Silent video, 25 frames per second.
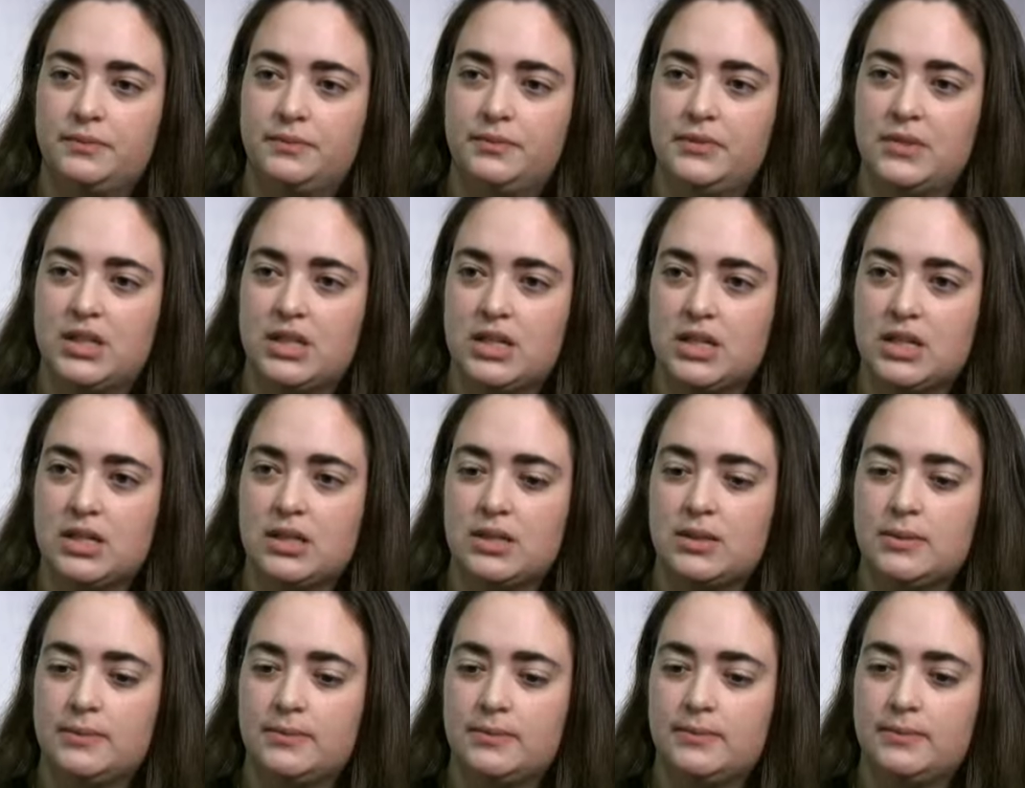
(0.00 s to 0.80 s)
It's
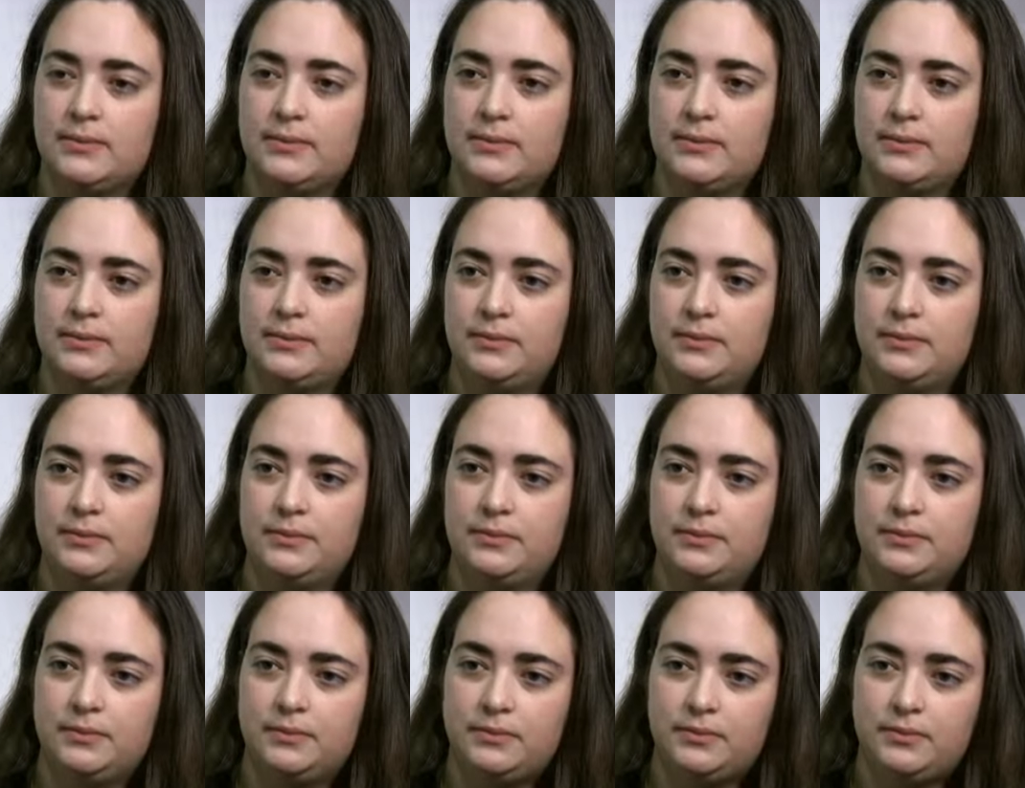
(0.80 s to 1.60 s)
nice.
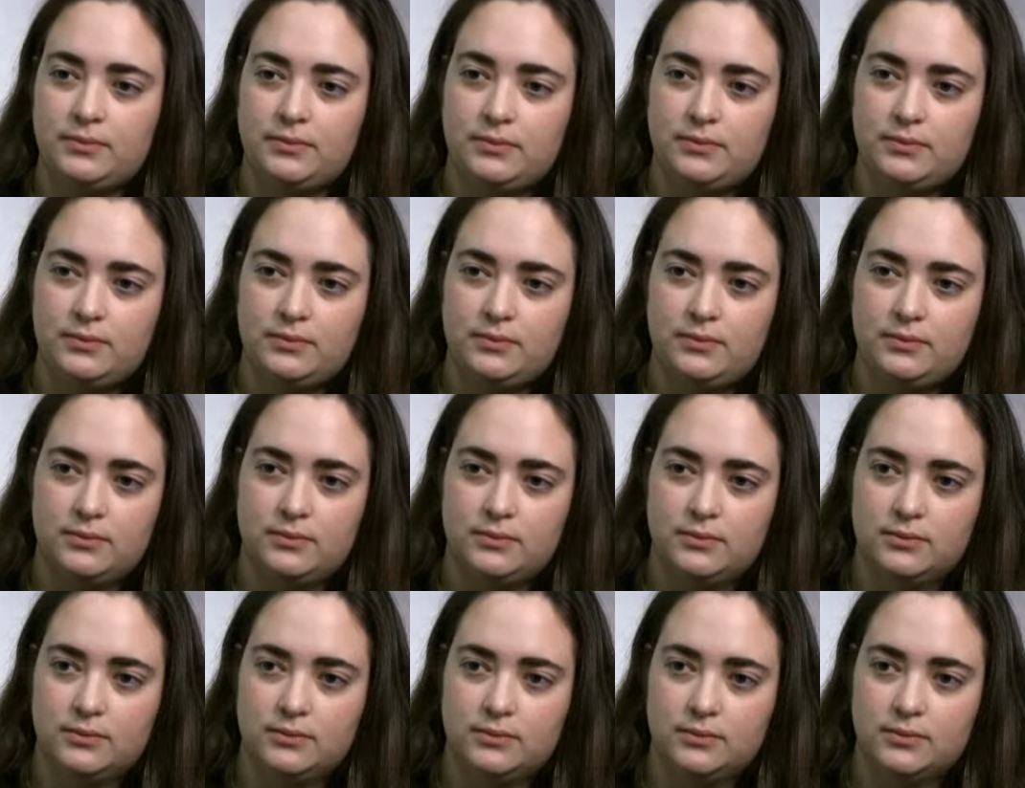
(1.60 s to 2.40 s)
I was
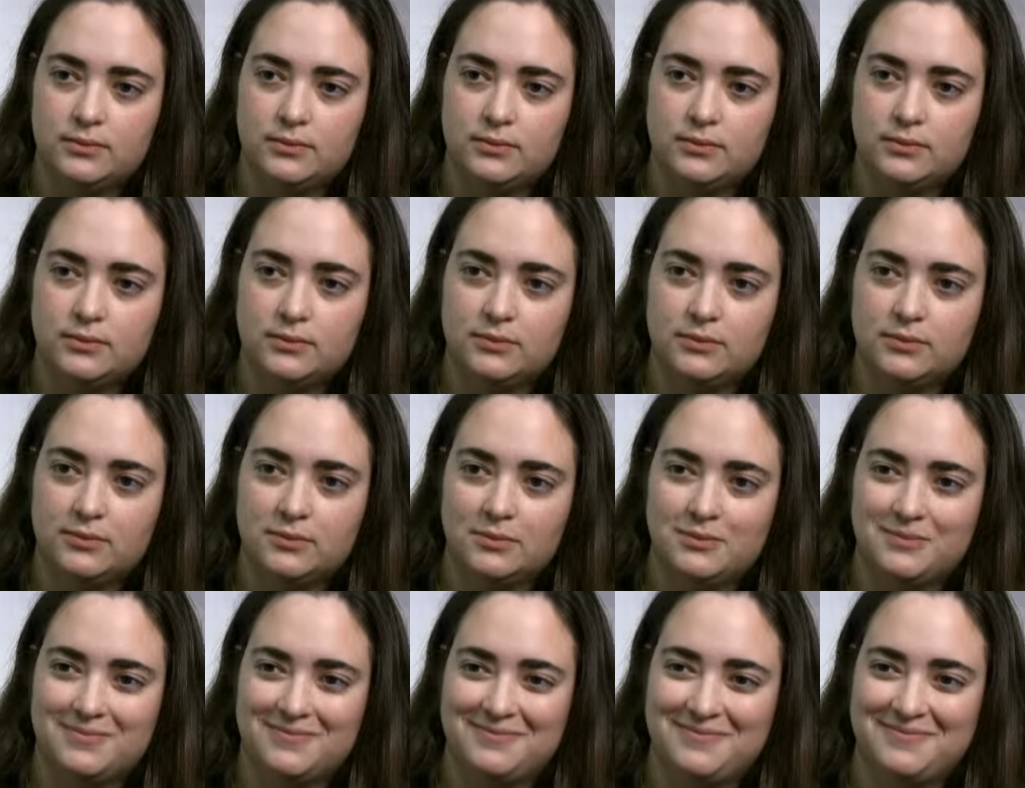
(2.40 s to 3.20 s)
interested in your
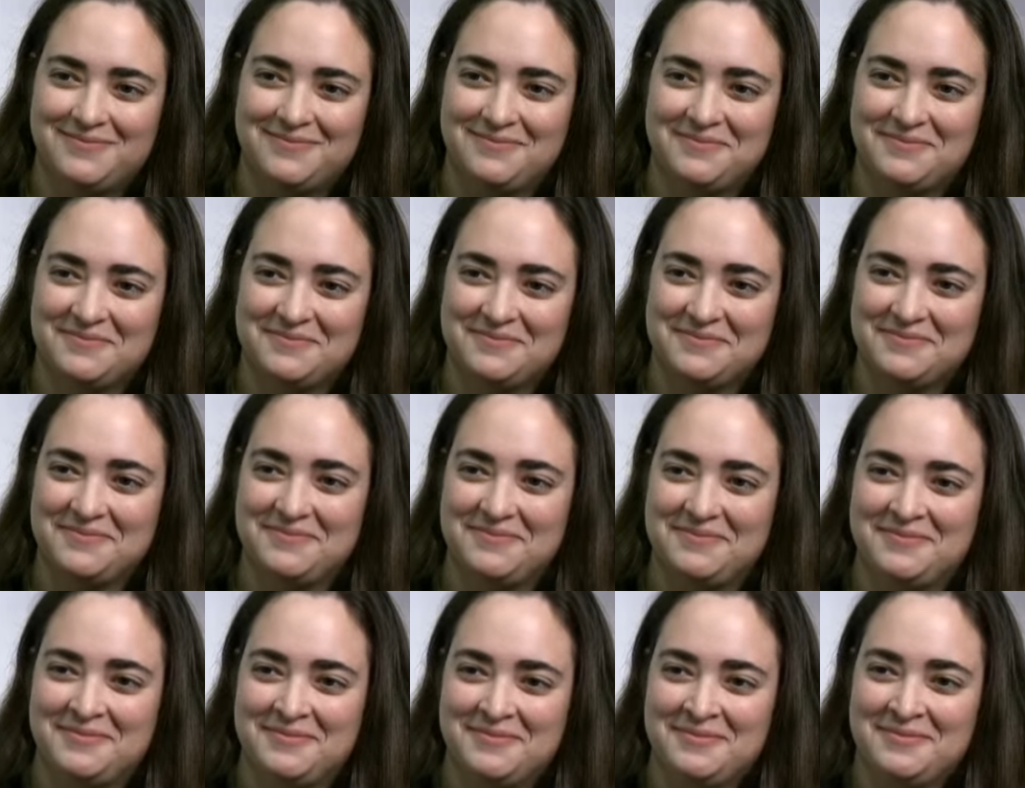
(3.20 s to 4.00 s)
dressing. You,
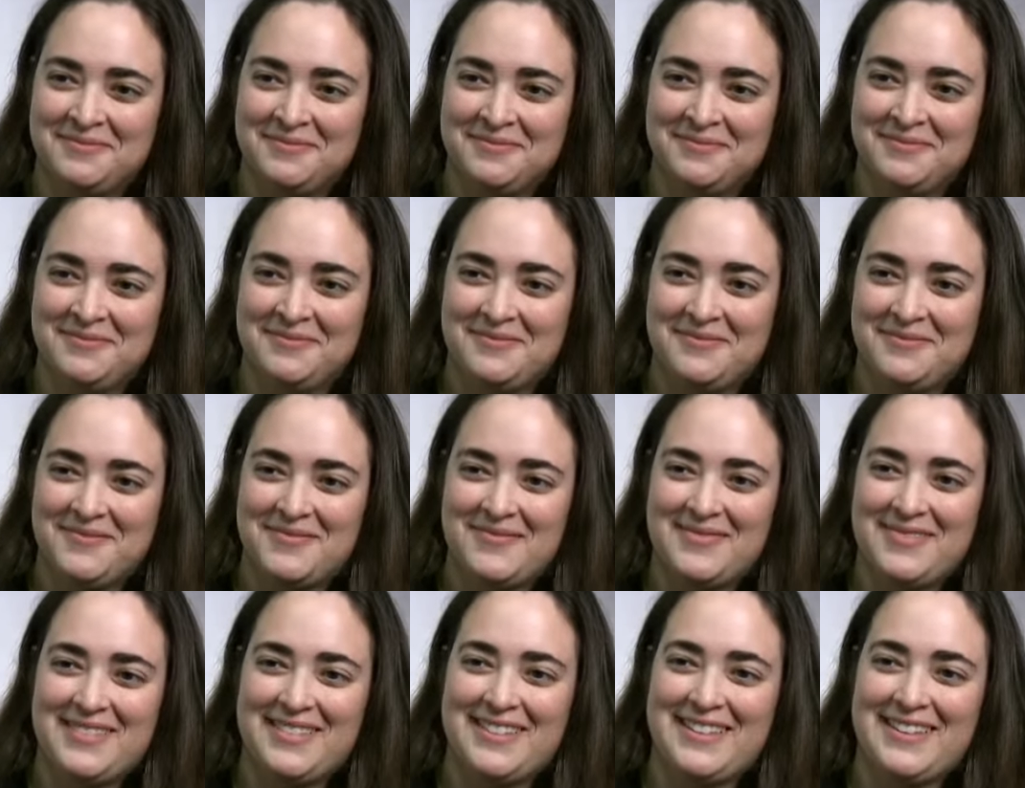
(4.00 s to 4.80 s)
people like
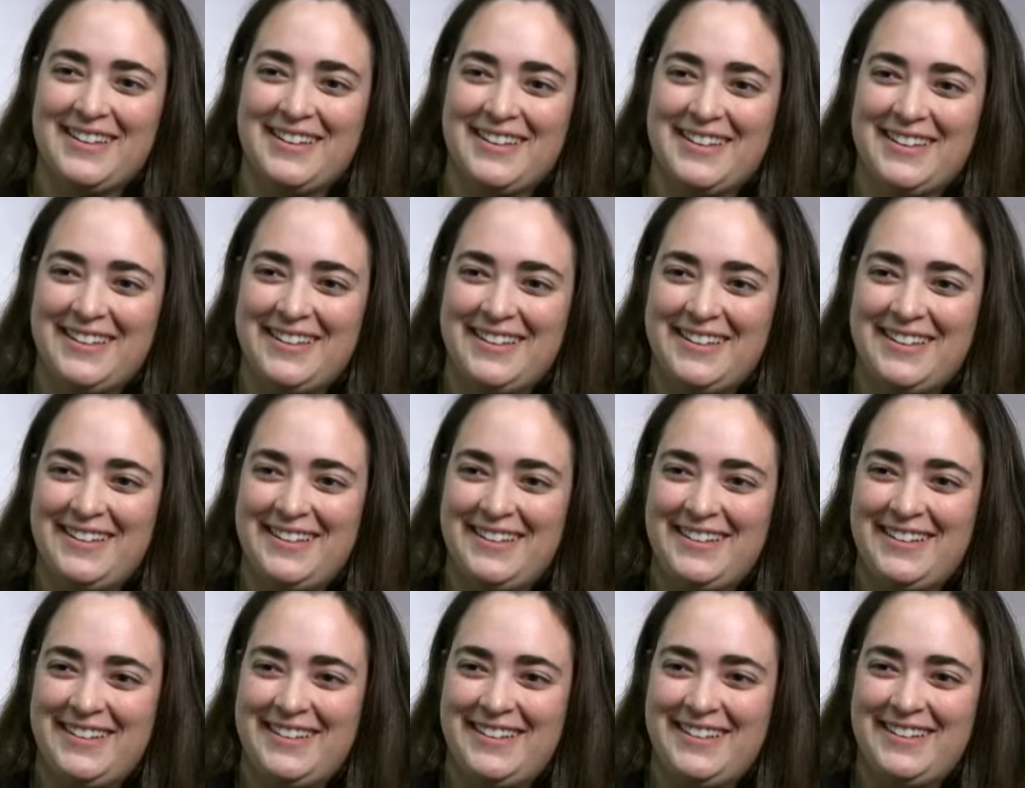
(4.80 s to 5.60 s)
stovetop. Tell me a
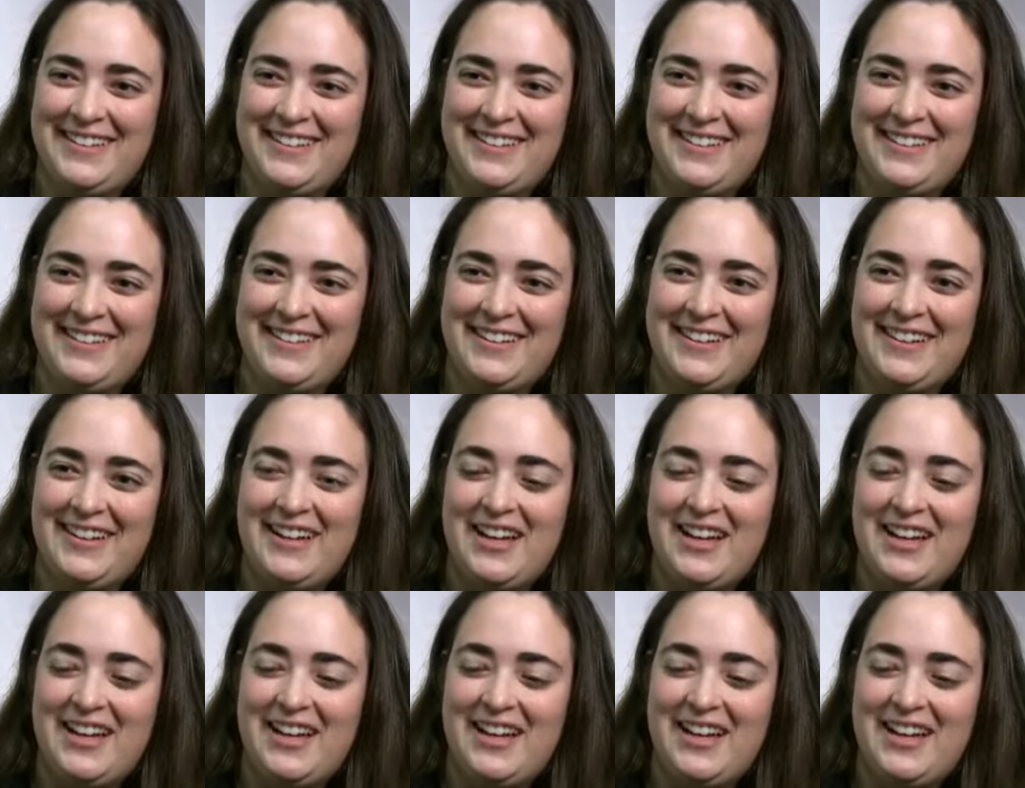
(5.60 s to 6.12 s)
little about that.